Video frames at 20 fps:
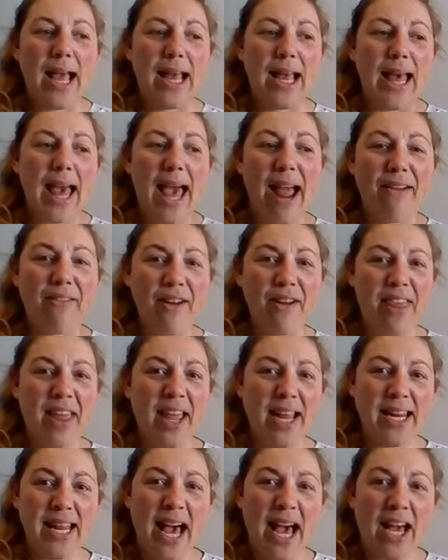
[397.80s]

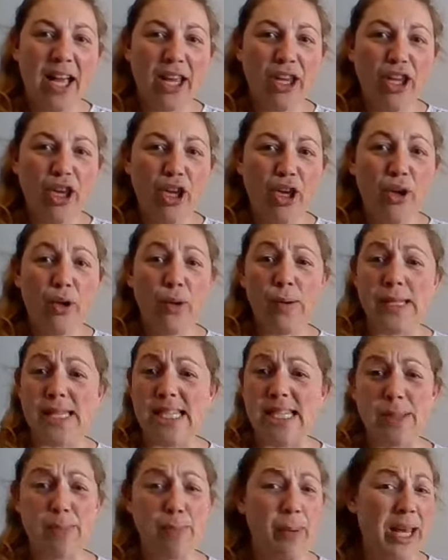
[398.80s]
Everything that you
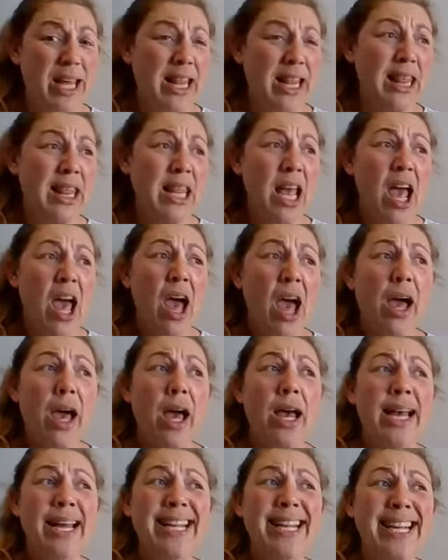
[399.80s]
spin,
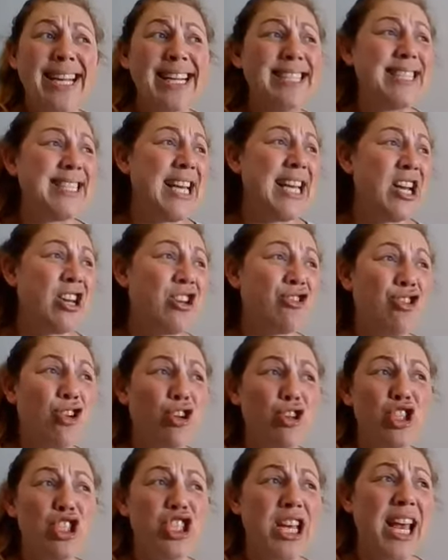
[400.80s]
knitted,
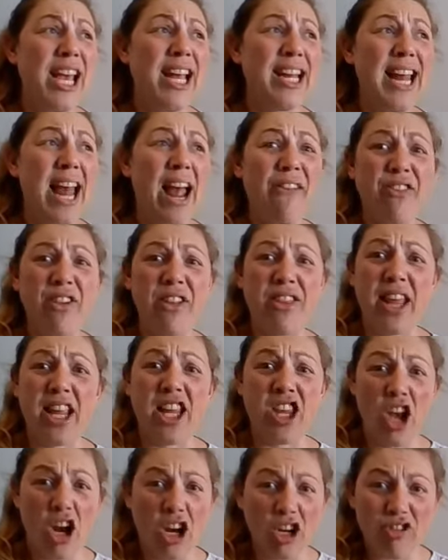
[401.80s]
crocheted, everything
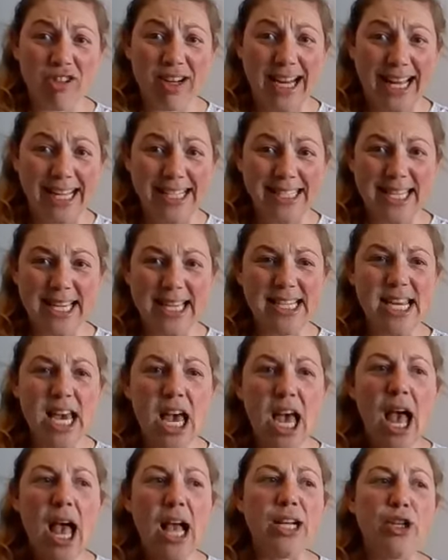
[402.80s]
yarn related,
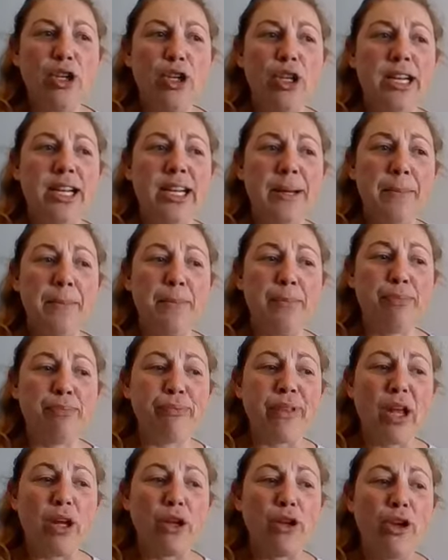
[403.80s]

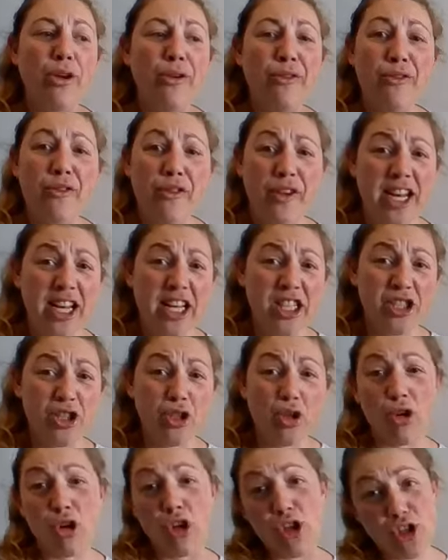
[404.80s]
you finish
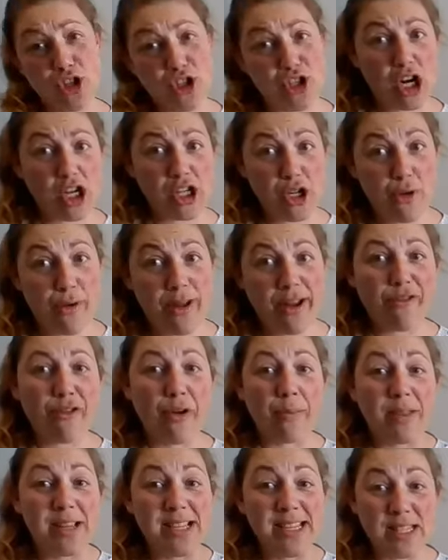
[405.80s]
or you start doing
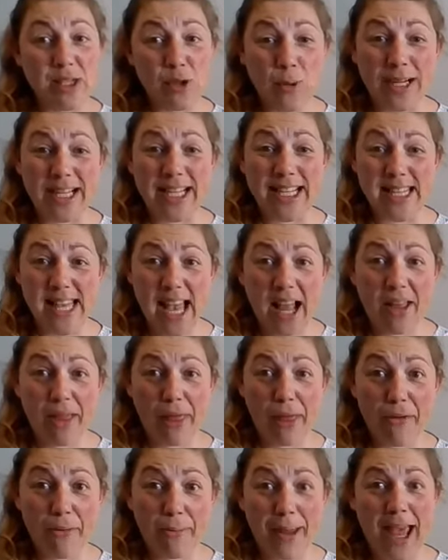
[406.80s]
from the 22nd
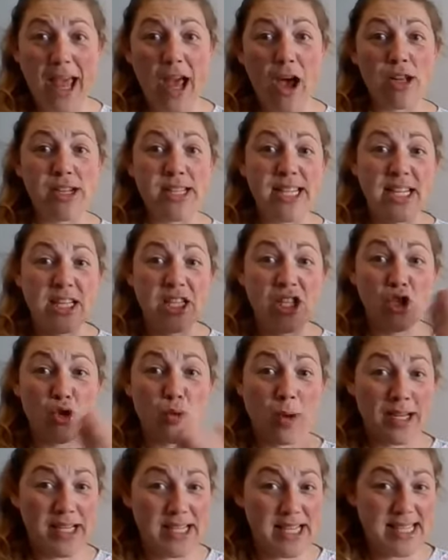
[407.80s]
of May until the
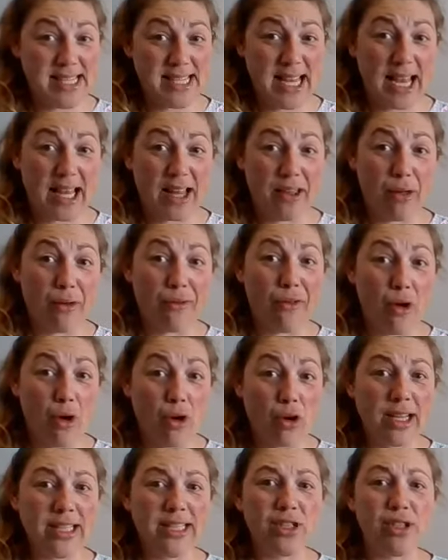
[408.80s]
22nd of
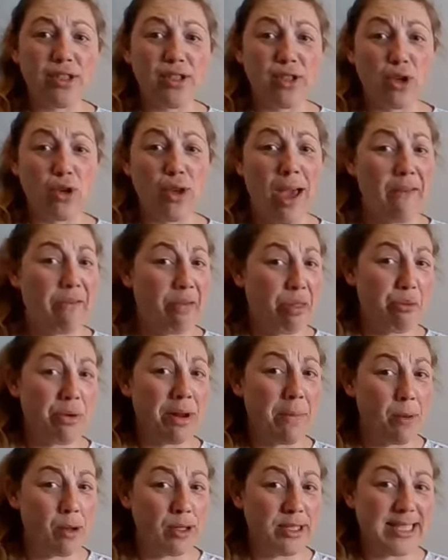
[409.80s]
August. So you have 3
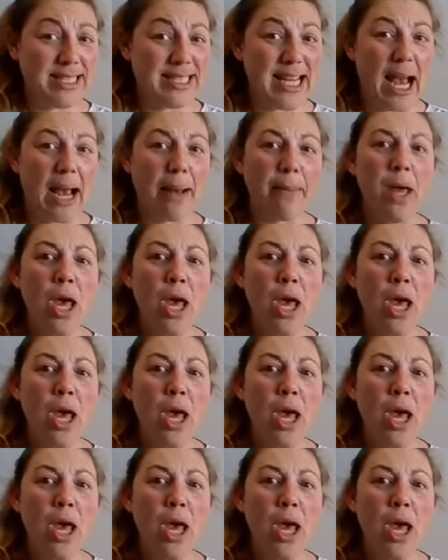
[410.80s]
months time